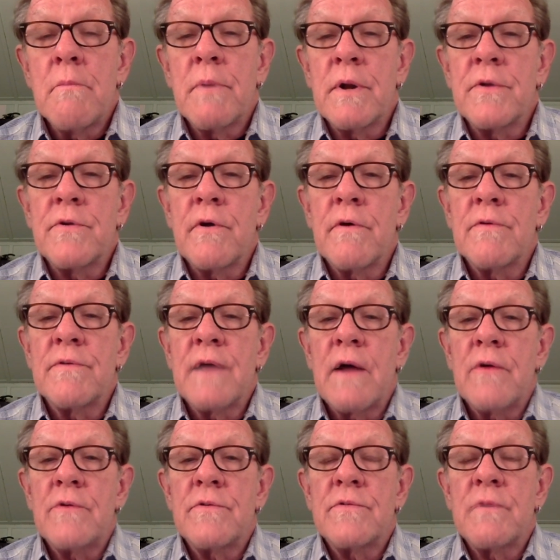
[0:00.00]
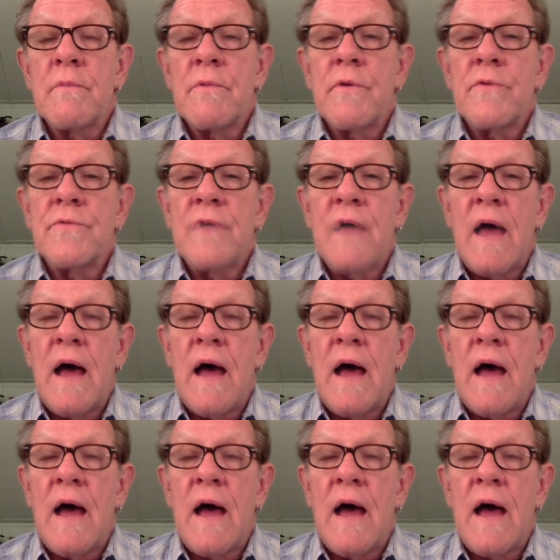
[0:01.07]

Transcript: But it turns out some of those